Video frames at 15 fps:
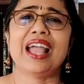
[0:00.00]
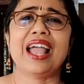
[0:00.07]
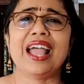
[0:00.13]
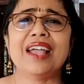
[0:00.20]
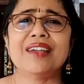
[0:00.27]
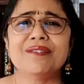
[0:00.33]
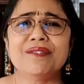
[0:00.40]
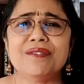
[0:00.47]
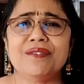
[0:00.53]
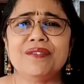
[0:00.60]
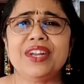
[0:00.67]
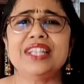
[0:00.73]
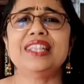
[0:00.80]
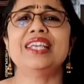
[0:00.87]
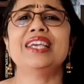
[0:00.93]

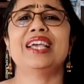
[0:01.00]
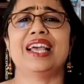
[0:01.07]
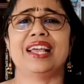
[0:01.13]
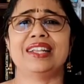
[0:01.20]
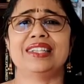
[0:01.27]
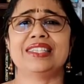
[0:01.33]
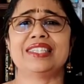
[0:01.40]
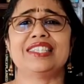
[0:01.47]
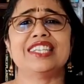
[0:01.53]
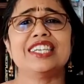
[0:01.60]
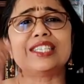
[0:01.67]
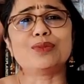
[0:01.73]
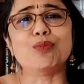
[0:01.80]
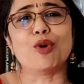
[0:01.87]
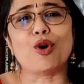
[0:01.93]
everything else
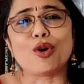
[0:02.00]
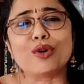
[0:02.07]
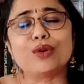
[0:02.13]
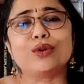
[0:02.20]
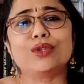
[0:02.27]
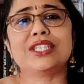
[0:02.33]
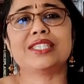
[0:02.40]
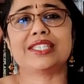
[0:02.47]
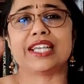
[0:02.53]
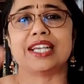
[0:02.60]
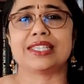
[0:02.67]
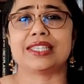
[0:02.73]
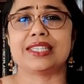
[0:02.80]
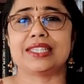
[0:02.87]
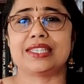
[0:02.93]
just borrows its
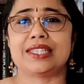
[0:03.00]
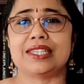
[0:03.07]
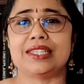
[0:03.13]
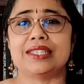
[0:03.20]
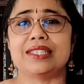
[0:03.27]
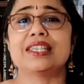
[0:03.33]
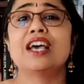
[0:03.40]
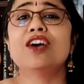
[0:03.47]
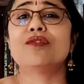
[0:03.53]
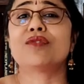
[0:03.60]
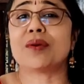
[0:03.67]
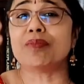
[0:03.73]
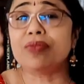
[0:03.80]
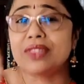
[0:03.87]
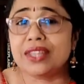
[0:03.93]
existence
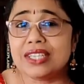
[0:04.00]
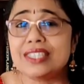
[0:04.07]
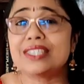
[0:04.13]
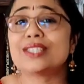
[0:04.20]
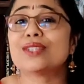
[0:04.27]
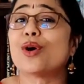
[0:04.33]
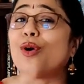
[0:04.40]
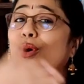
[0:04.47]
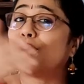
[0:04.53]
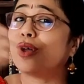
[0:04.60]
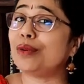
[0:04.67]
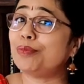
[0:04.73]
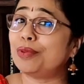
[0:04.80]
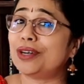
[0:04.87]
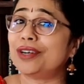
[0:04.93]
from this
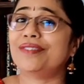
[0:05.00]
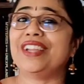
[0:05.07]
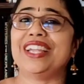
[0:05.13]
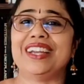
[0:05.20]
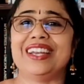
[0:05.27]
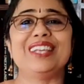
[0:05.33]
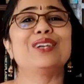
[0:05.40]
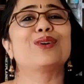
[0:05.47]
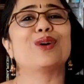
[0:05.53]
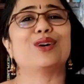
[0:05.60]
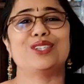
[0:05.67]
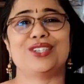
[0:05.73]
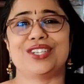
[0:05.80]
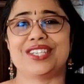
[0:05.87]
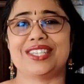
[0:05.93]
all-pervading
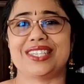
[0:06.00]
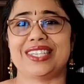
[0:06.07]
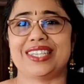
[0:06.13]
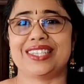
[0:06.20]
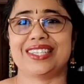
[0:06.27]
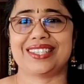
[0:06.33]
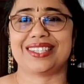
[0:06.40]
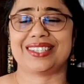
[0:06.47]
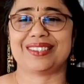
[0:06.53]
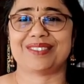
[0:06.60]
consciousness.